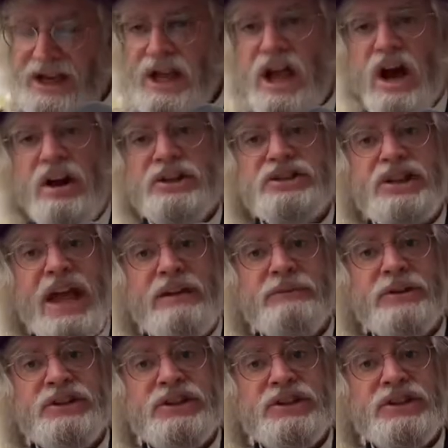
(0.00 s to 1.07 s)
Our San
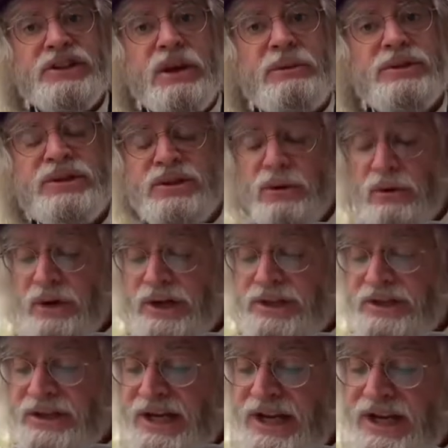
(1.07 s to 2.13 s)
Francisco story
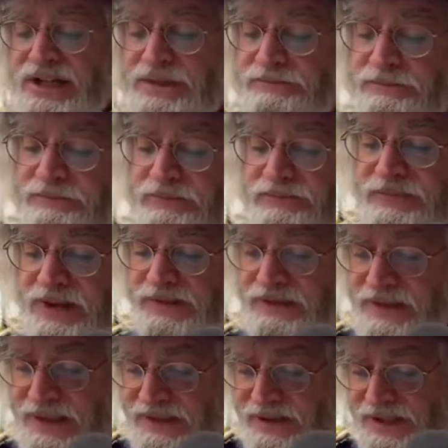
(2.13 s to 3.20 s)
today is
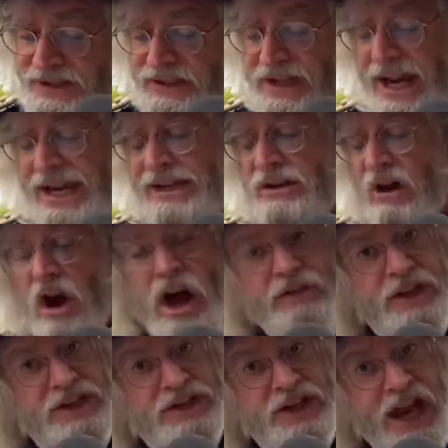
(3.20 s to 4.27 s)
in this date, on
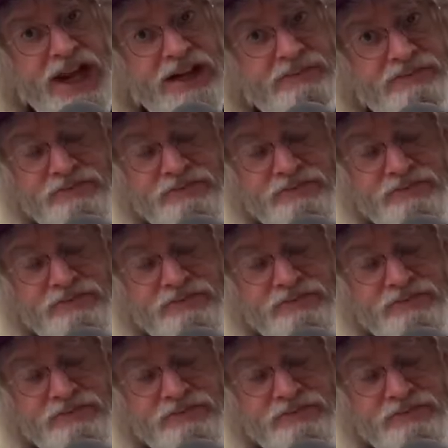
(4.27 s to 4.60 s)
this date,